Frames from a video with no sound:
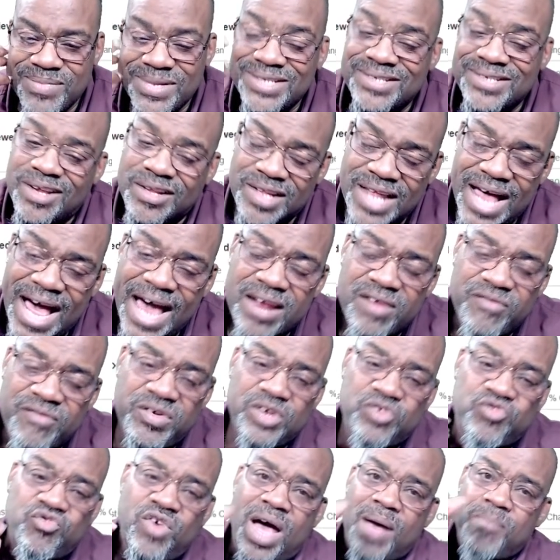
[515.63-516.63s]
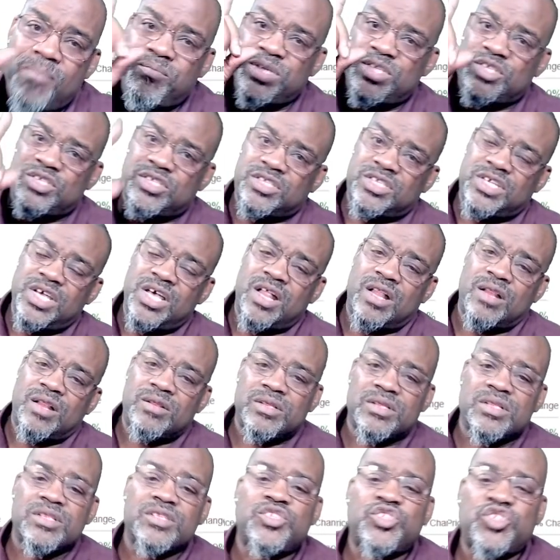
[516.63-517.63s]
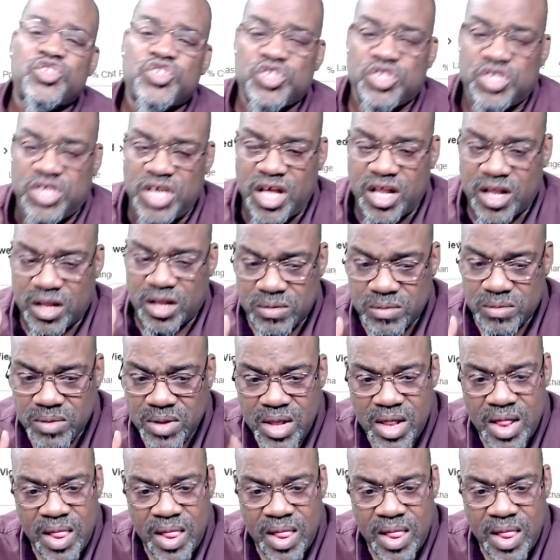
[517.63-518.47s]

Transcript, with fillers: That's a lot of a drop, but still, still